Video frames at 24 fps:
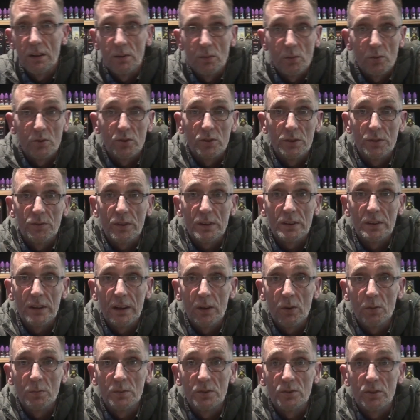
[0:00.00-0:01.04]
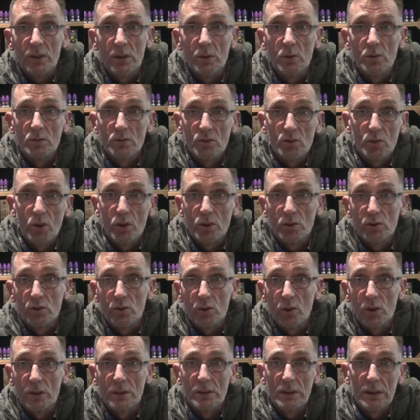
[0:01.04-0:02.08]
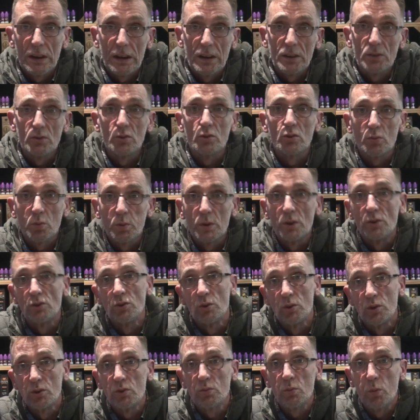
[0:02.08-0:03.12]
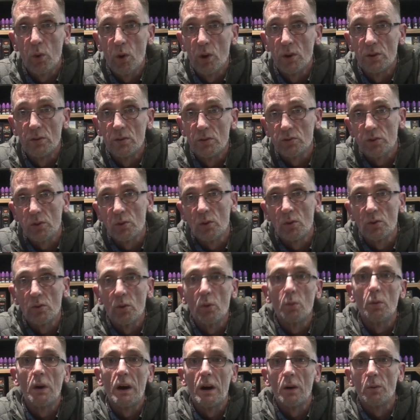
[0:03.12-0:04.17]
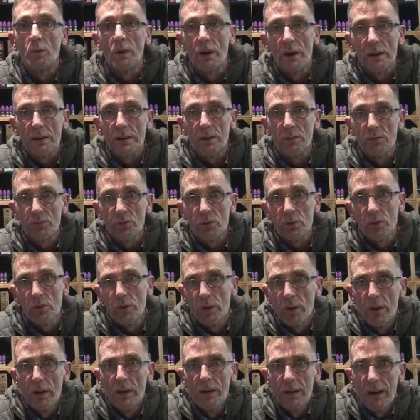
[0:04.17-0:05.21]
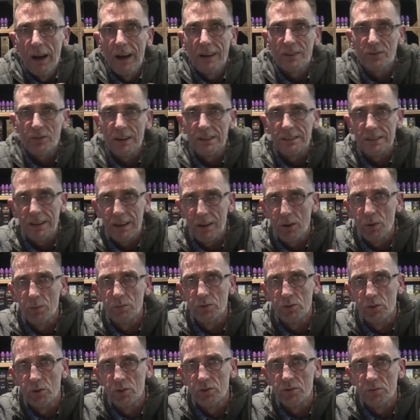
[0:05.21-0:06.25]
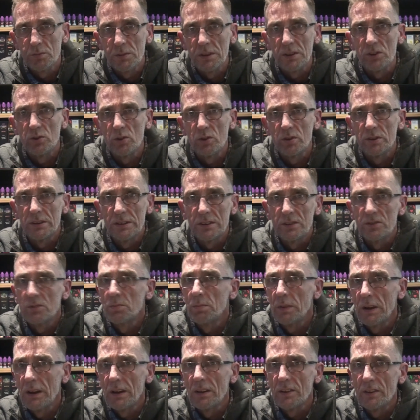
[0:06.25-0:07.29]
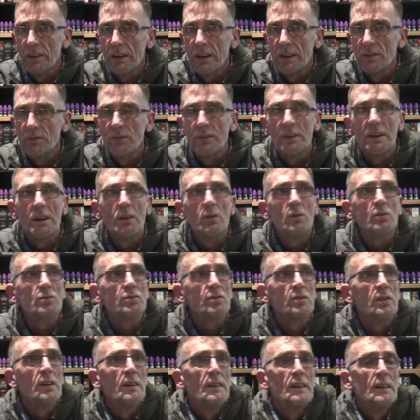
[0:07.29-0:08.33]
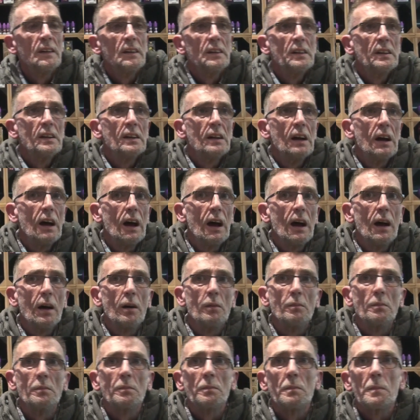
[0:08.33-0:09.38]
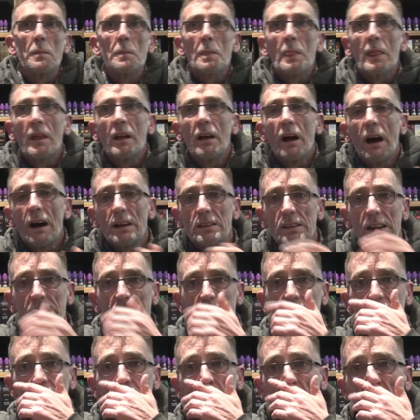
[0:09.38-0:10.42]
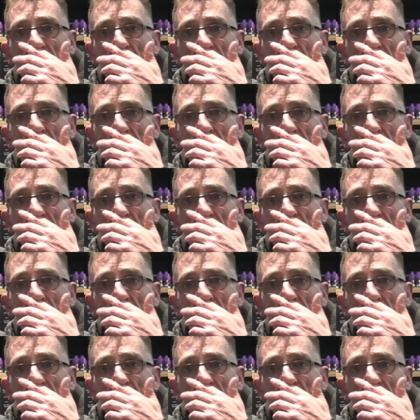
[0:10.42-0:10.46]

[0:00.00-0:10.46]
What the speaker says: and we'll see if I can help you out and sort you out and get you what you want. Do you know what I want to give you? I try to help you meet your needs better than anything else. I'd like to have a